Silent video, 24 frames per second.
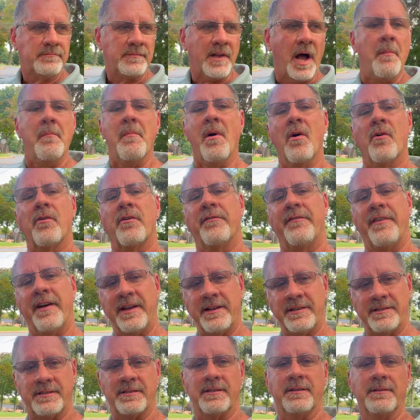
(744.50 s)

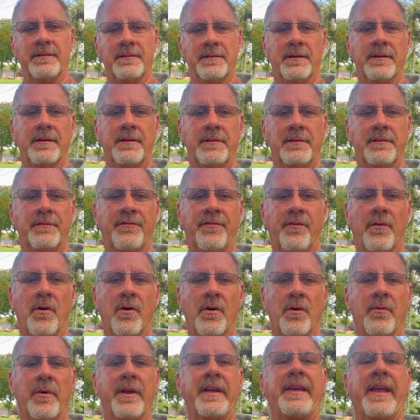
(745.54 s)
motivation
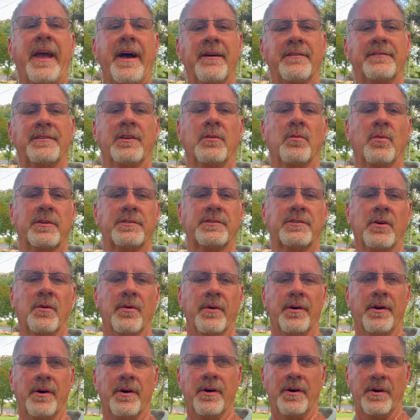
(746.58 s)
for recounting what's
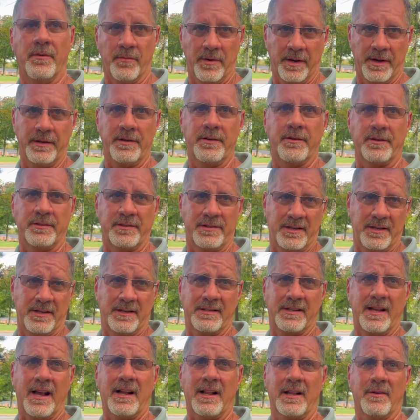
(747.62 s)
going on. Well, you can see
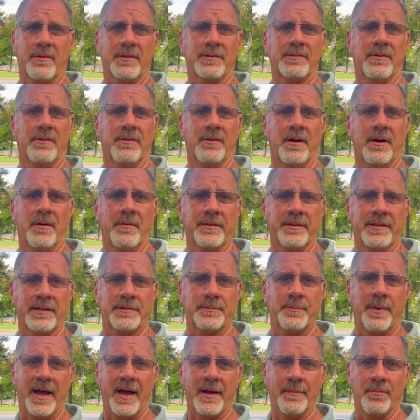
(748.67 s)
exactly what's going on with this
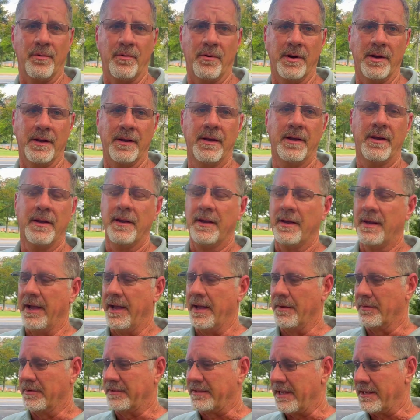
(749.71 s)
bad boy.
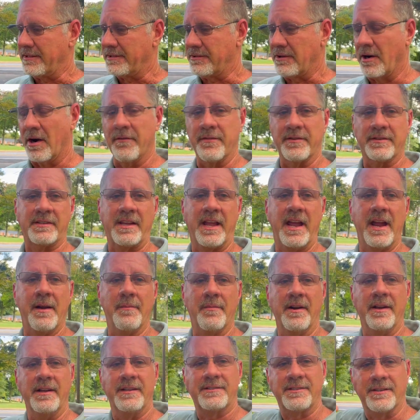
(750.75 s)
And with that Starvis
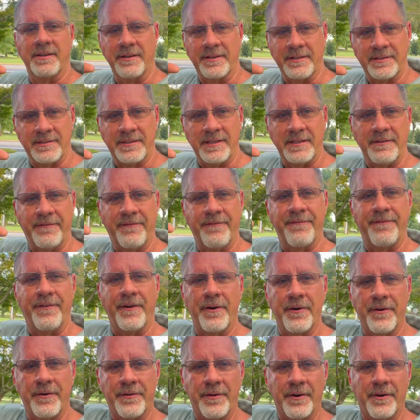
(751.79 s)
camera, it's going to see
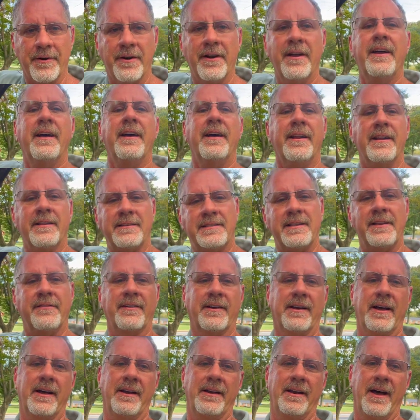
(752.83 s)
further. And it's even
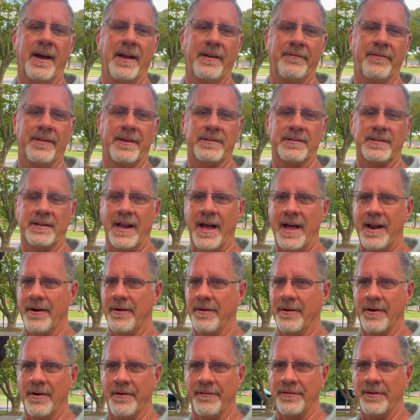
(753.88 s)
got night vision. I
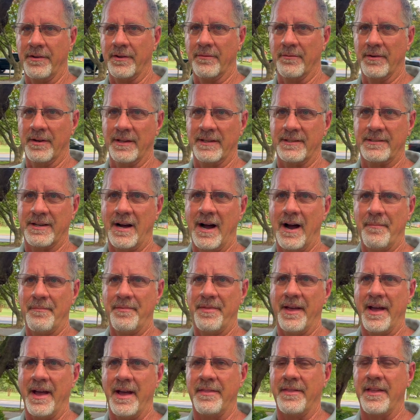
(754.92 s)
don't know if you can really top
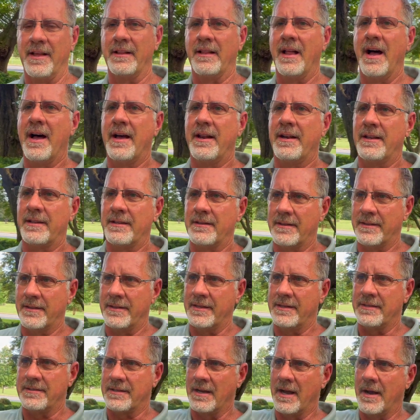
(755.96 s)
that. They lined
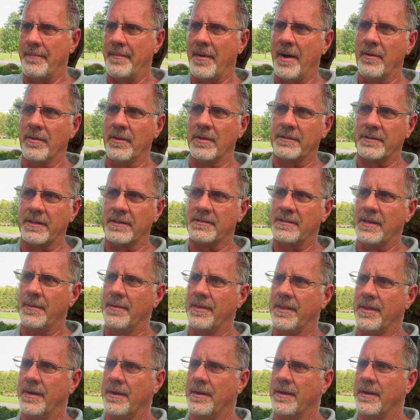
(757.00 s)
these up. I looked at some of